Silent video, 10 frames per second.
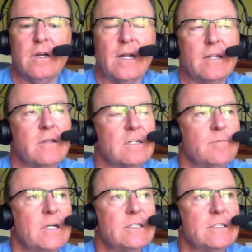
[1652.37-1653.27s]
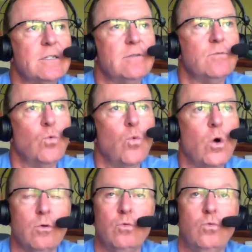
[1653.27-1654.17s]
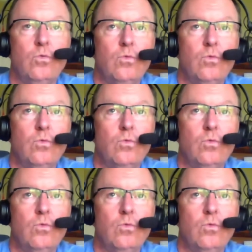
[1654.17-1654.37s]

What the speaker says: And I thought to myself, whoa,